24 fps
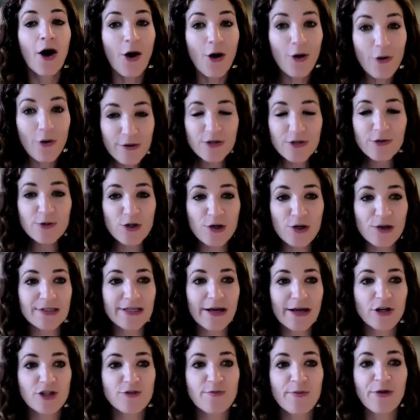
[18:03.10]
also turns
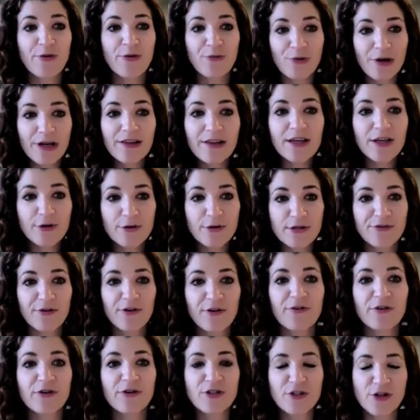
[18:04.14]
out to be really
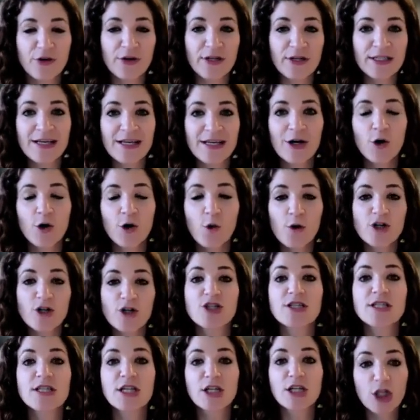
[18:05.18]
useful for students who are
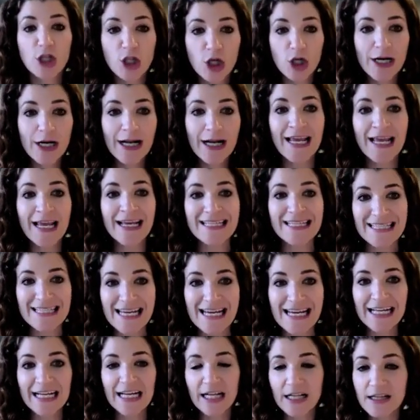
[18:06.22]
just learning
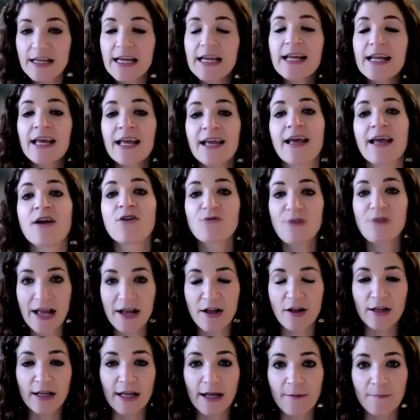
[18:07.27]
data cleaning and
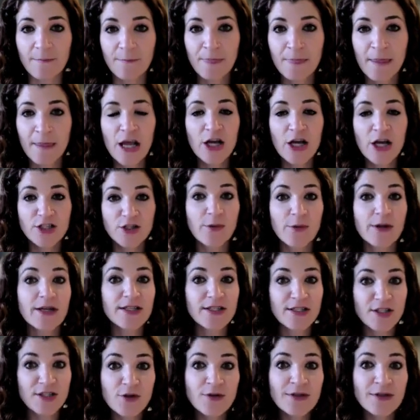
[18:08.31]
wrangling. So when a
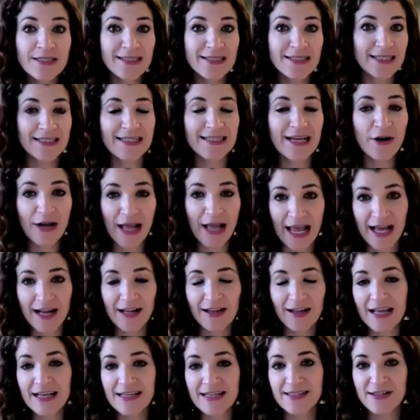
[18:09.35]
student sits down to
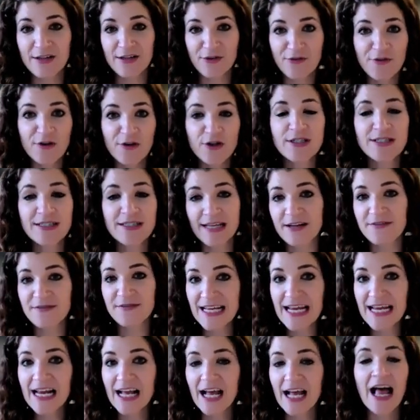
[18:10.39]
analyze their first set of
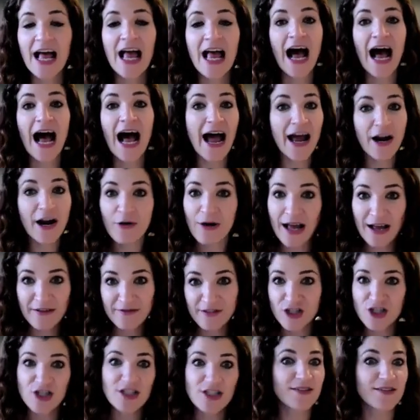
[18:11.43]
data, I don't have
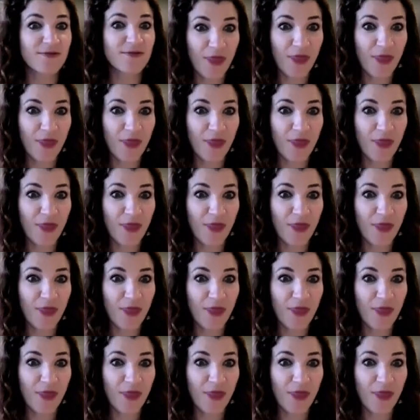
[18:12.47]
to just